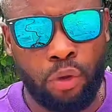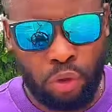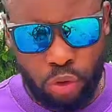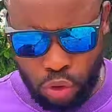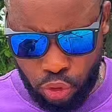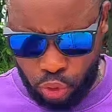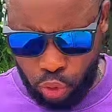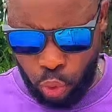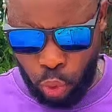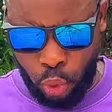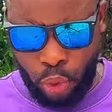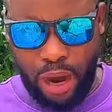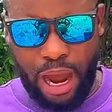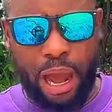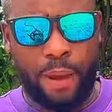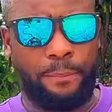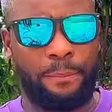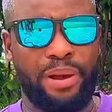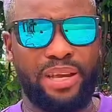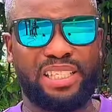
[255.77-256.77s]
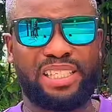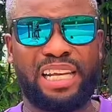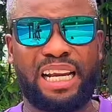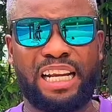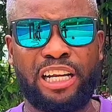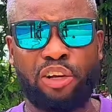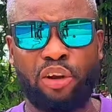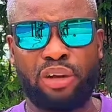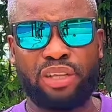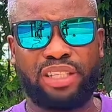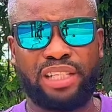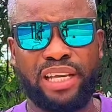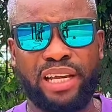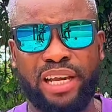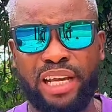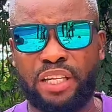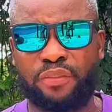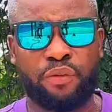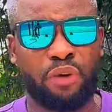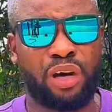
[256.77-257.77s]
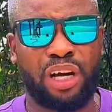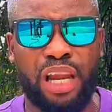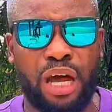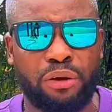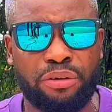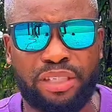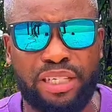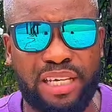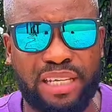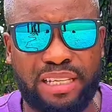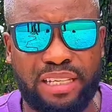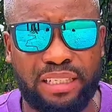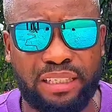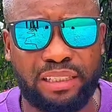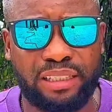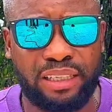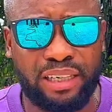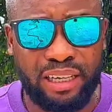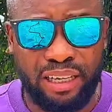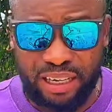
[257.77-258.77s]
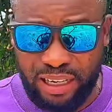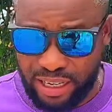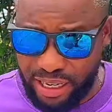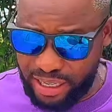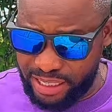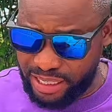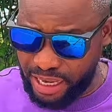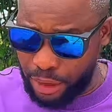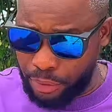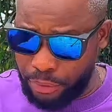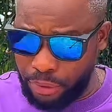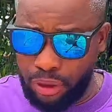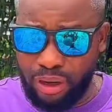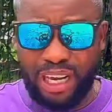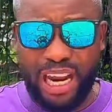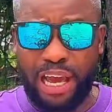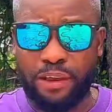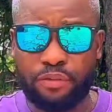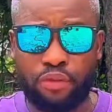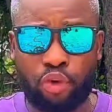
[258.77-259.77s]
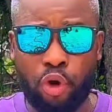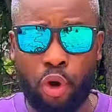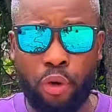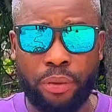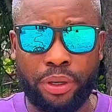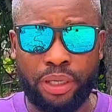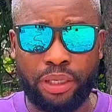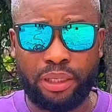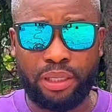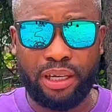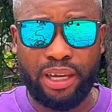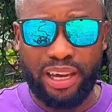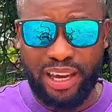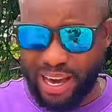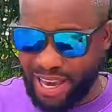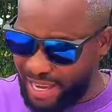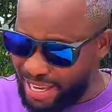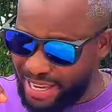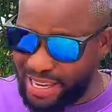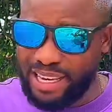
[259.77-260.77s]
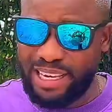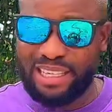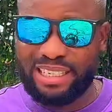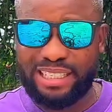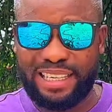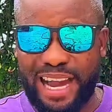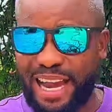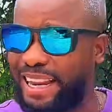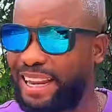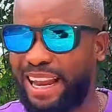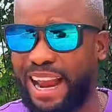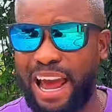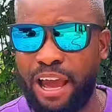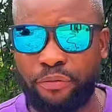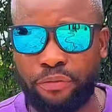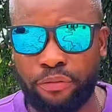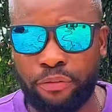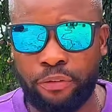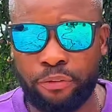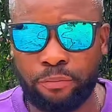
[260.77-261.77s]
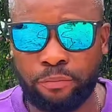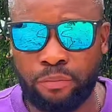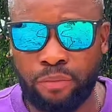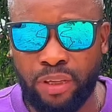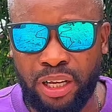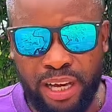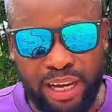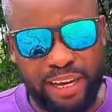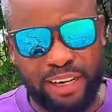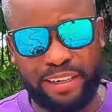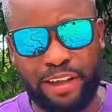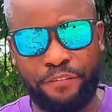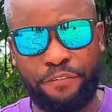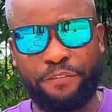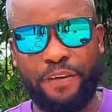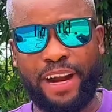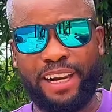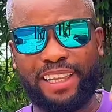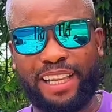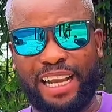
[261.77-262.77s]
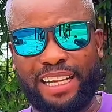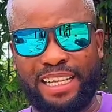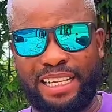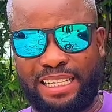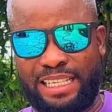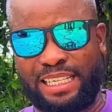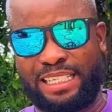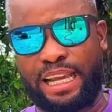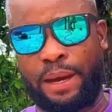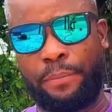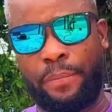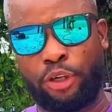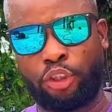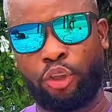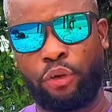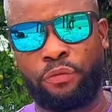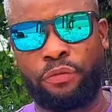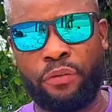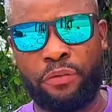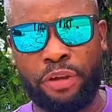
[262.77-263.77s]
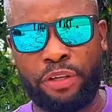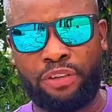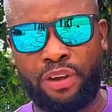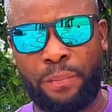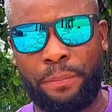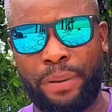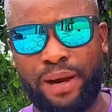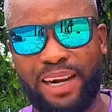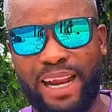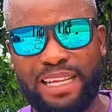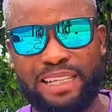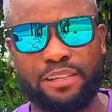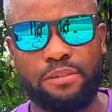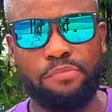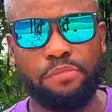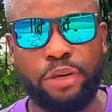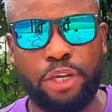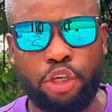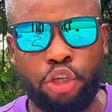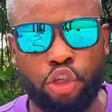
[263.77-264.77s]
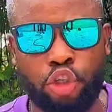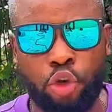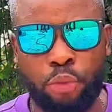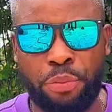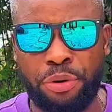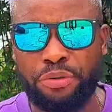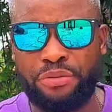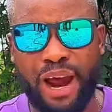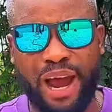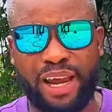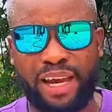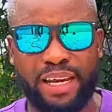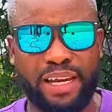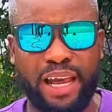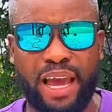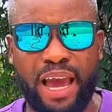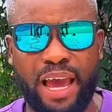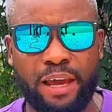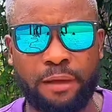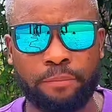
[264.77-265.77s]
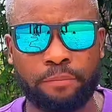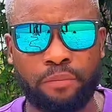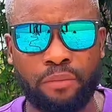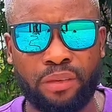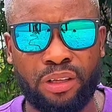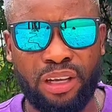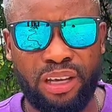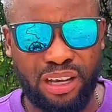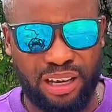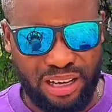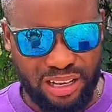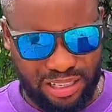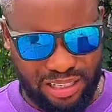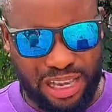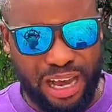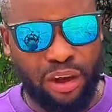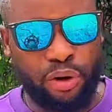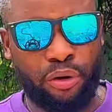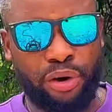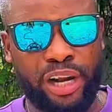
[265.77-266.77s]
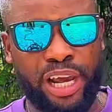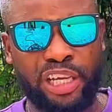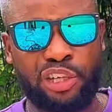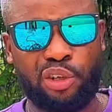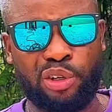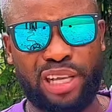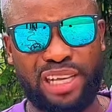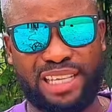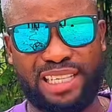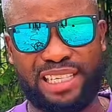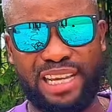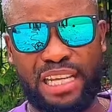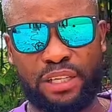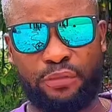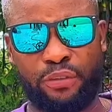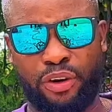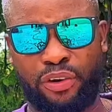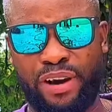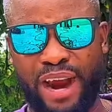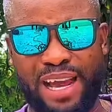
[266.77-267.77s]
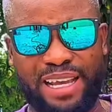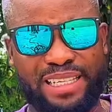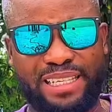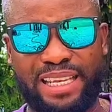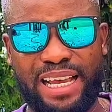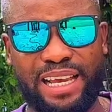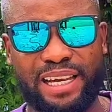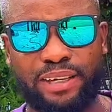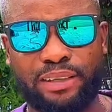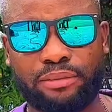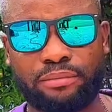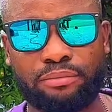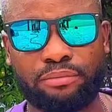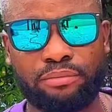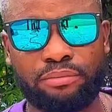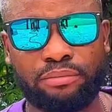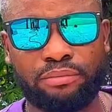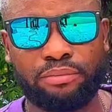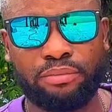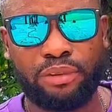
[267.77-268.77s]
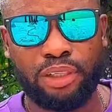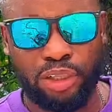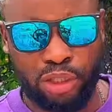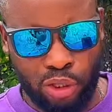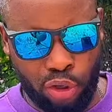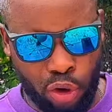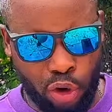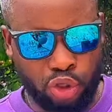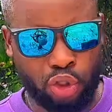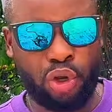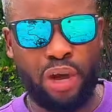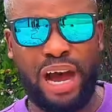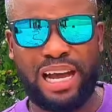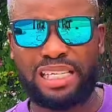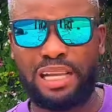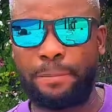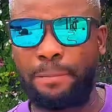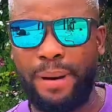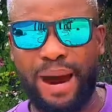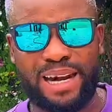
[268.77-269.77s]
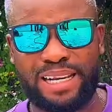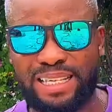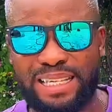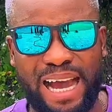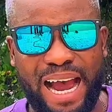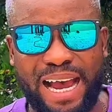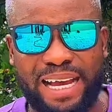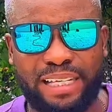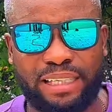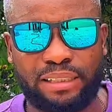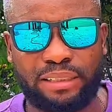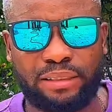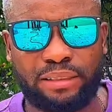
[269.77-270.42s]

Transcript: So I personally don't think it's for clout chasing. It's a real life story, her inside life. The fact that it is about your favorite rapper doesn't mean you should be dragging her. Sarkodie is not a saint, for Christ's sake. She also has a bad side.